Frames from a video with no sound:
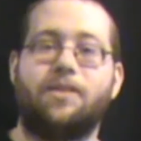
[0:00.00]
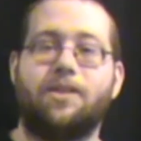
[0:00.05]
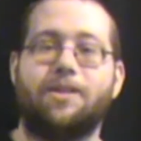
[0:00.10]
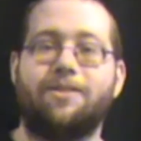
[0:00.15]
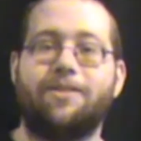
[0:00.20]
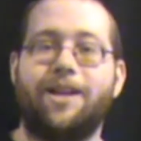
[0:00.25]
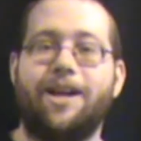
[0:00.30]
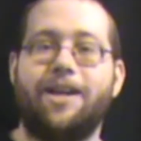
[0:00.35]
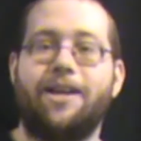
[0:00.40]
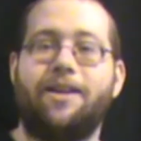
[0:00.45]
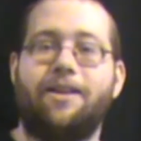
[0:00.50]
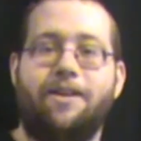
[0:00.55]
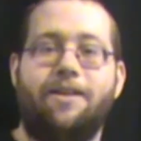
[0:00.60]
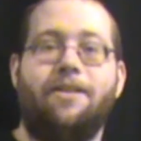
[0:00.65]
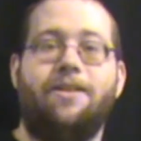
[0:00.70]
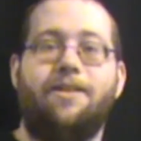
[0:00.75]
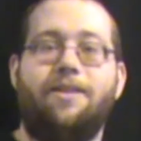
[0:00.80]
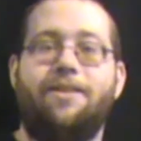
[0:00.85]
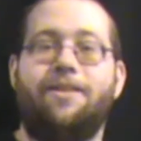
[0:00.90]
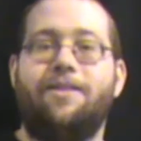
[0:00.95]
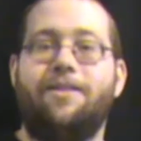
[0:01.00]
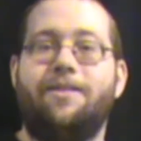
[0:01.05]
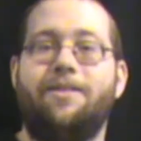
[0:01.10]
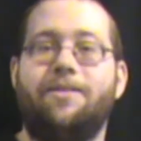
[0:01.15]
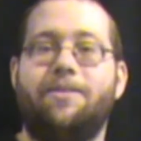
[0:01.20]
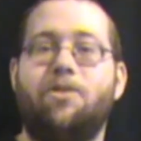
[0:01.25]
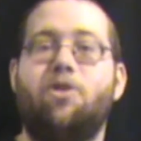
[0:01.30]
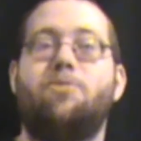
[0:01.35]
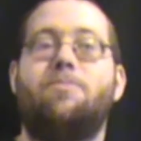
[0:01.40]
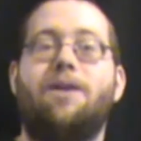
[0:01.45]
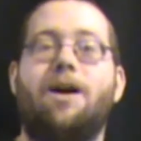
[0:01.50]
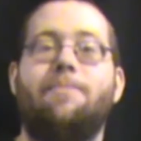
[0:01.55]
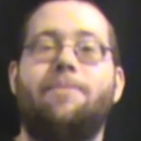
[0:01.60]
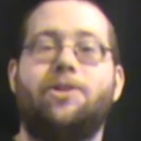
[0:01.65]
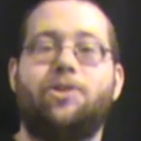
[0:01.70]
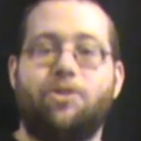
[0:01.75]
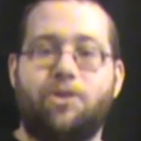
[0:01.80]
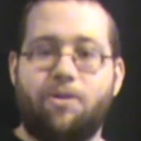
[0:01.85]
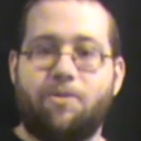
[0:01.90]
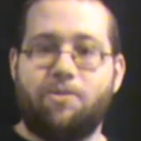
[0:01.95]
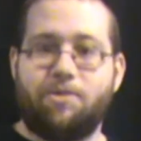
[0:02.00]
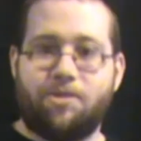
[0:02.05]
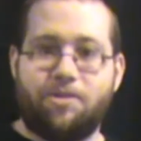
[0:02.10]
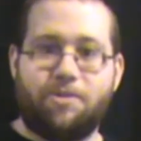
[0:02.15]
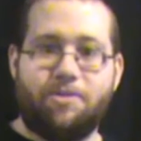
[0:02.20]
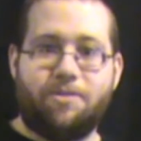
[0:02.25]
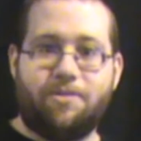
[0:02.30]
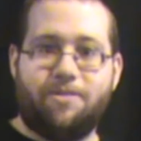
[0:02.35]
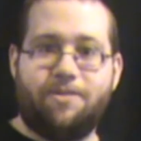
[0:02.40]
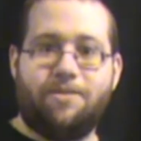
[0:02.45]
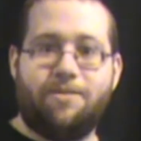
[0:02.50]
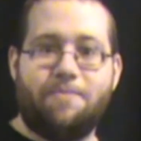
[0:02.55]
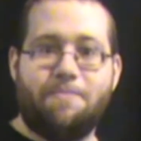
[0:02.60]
They're like, yo mama jokes.